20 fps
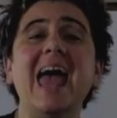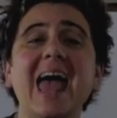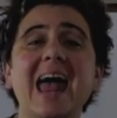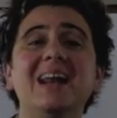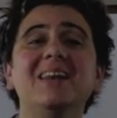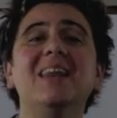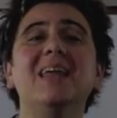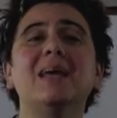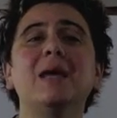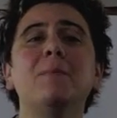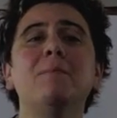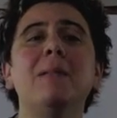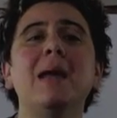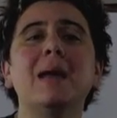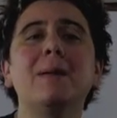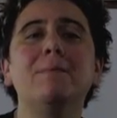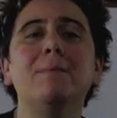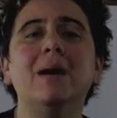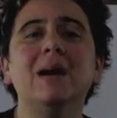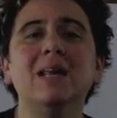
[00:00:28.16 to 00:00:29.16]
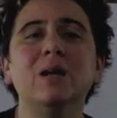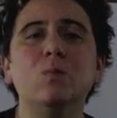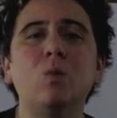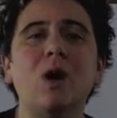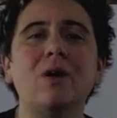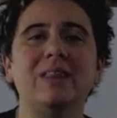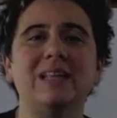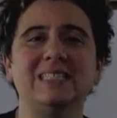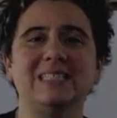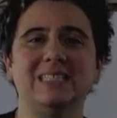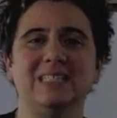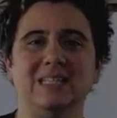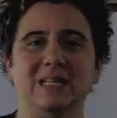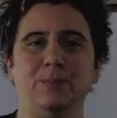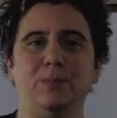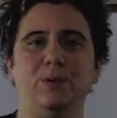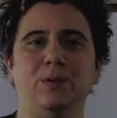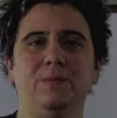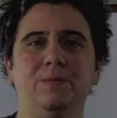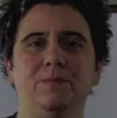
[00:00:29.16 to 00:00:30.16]
and they can make money while they
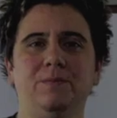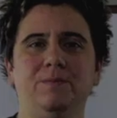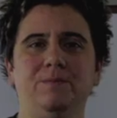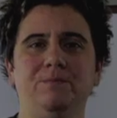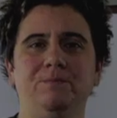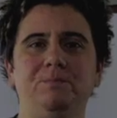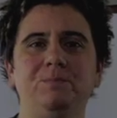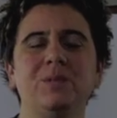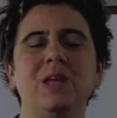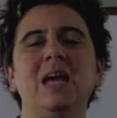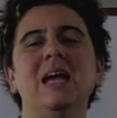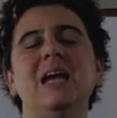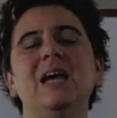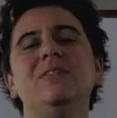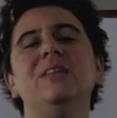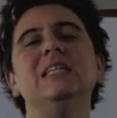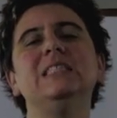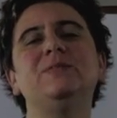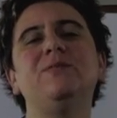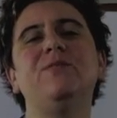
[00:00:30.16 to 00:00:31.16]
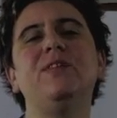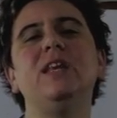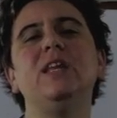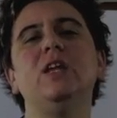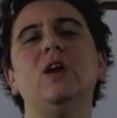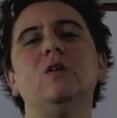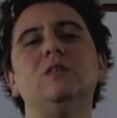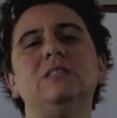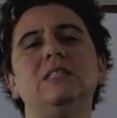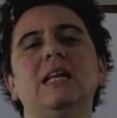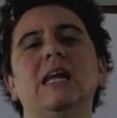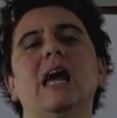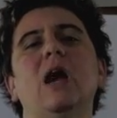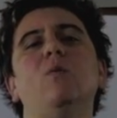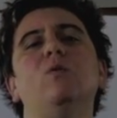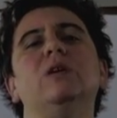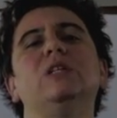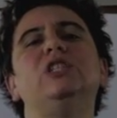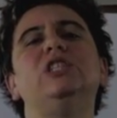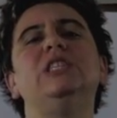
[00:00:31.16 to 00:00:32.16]
sleep. In this video today, I
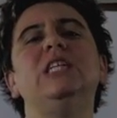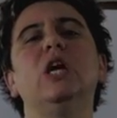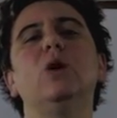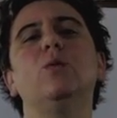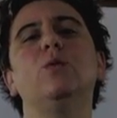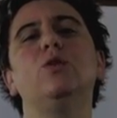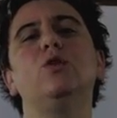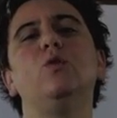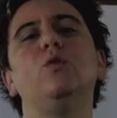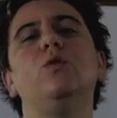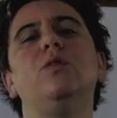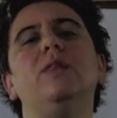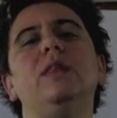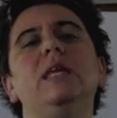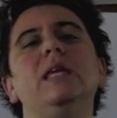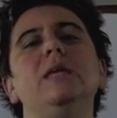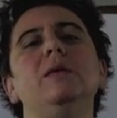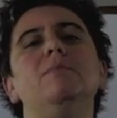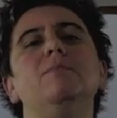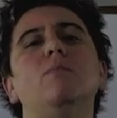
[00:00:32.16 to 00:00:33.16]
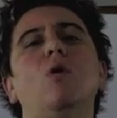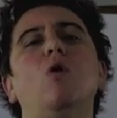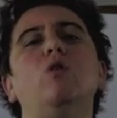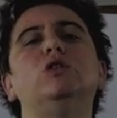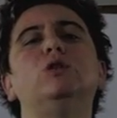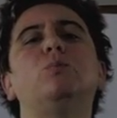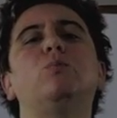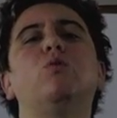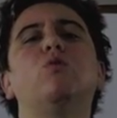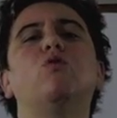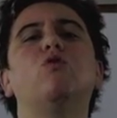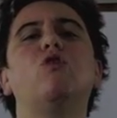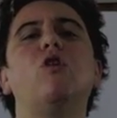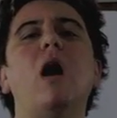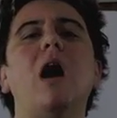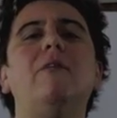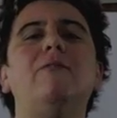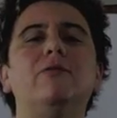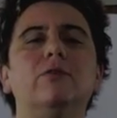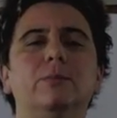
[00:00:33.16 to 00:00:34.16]
want to share with you the most
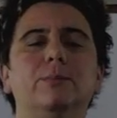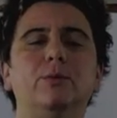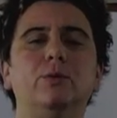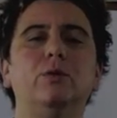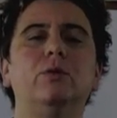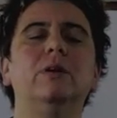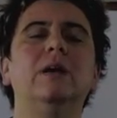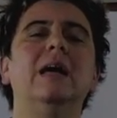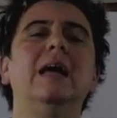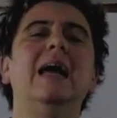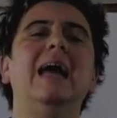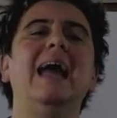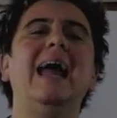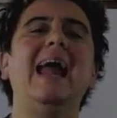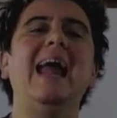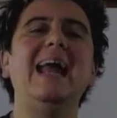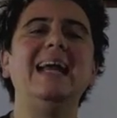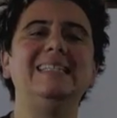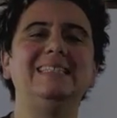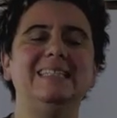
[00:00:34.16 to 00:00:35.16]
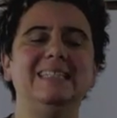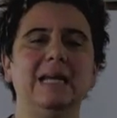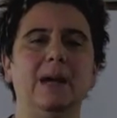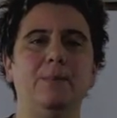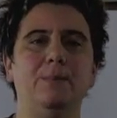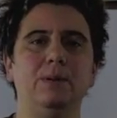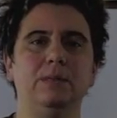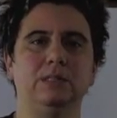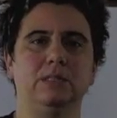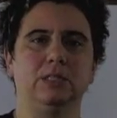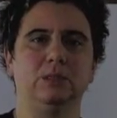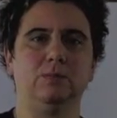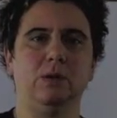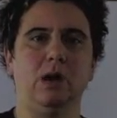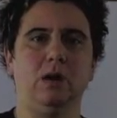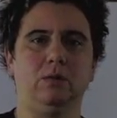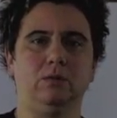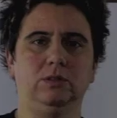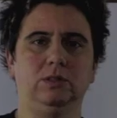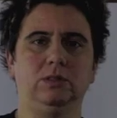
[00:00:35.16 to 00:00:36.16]
profitable ATM business
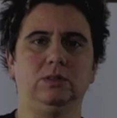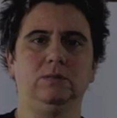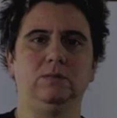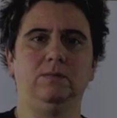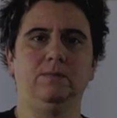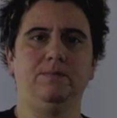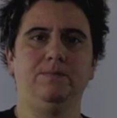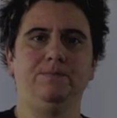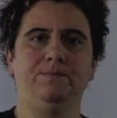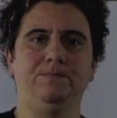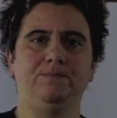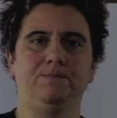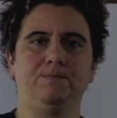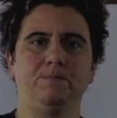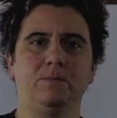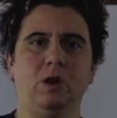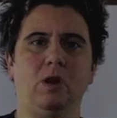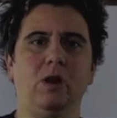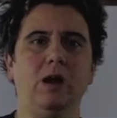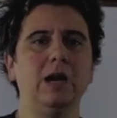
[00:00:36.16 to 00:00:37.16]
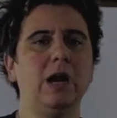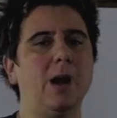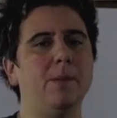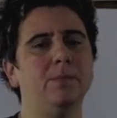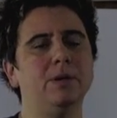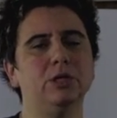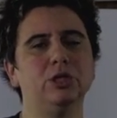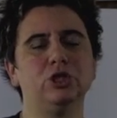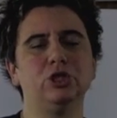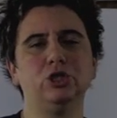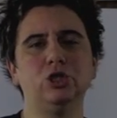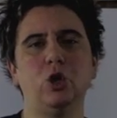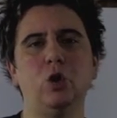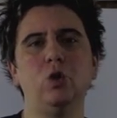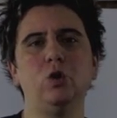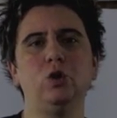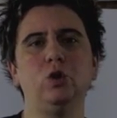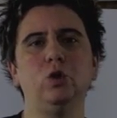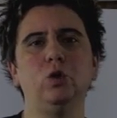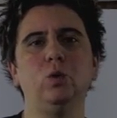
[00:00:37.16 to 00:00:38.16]
models. All right, I'm going to show
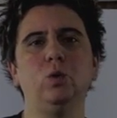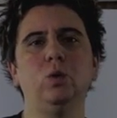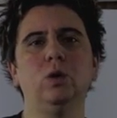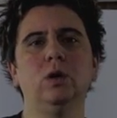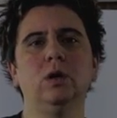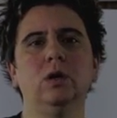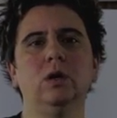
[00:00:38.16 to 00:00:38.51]
you